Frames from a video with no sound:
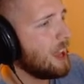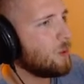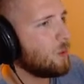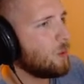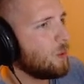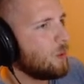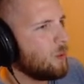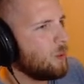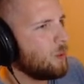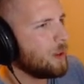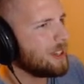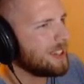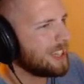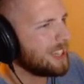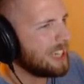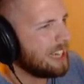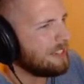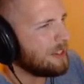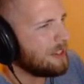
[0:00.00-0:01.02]
Weirdly
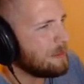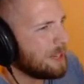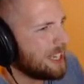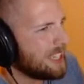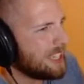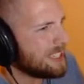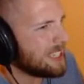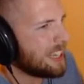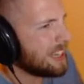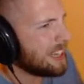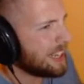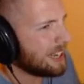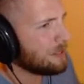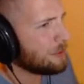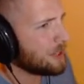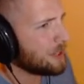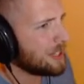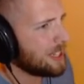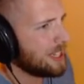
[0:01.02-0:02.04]
enough, I mean, it's not like I
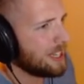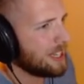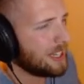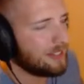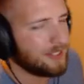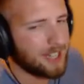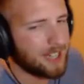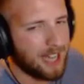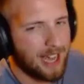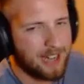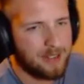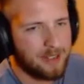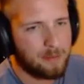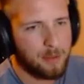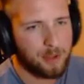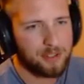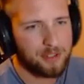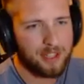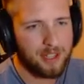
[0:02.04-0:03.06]
really even edit
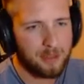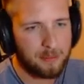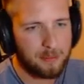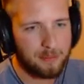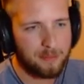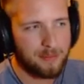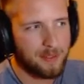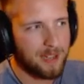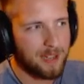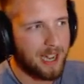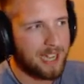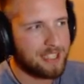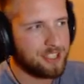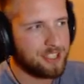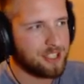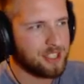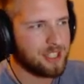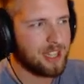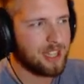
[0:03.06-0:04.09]
most of them. I
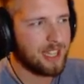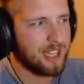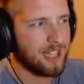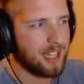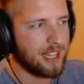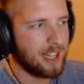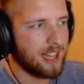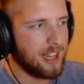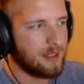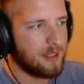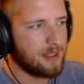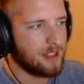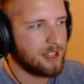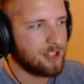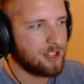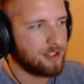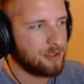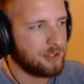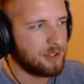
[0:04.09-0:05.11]
just think
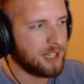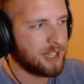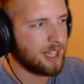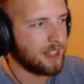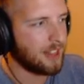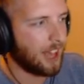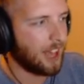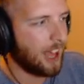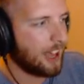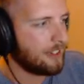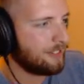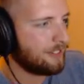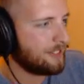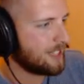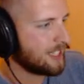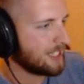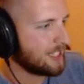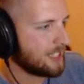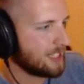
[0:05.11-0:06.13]
doing it live,
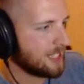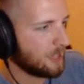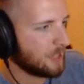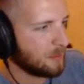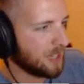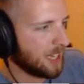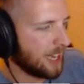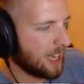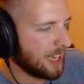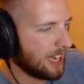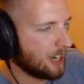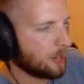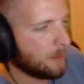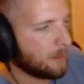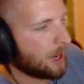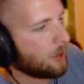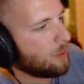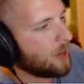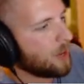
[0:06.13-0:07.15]
since it's something I care
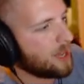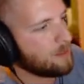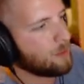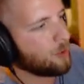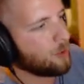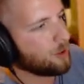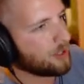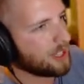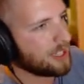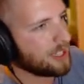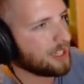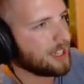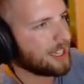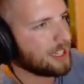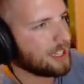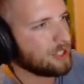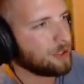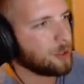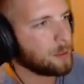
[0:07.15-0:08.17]
about way more than like a
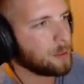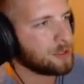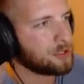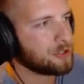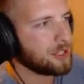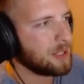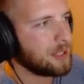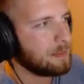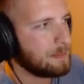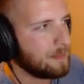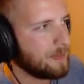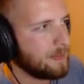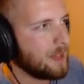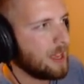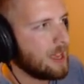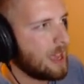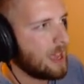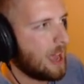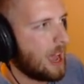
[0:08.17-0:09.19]
normal stream,
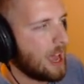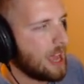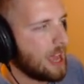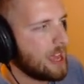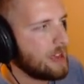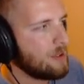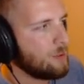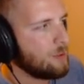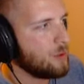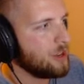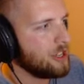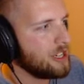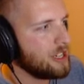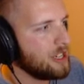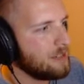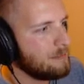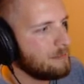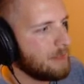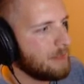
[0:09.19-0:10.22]
it
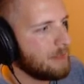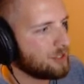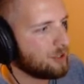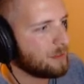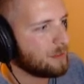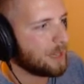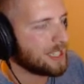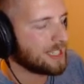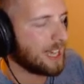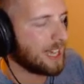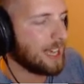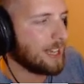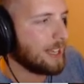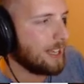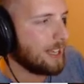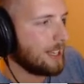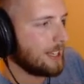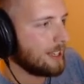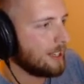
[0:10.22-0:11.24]
would mess with my
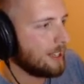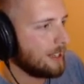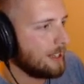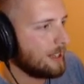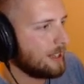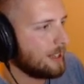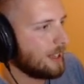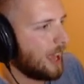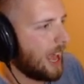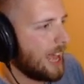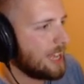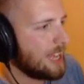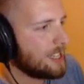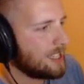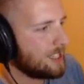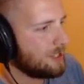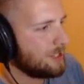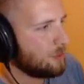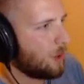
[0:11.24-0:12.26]
psyche.
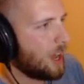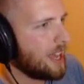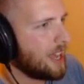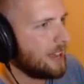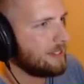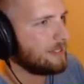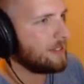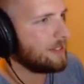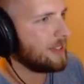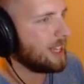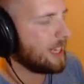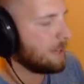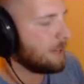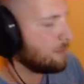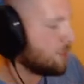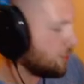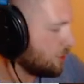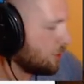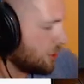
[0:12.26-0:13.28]
As why I think I'm
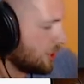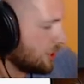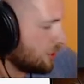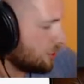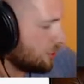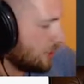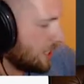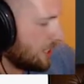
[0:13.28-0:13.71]
switching to straight to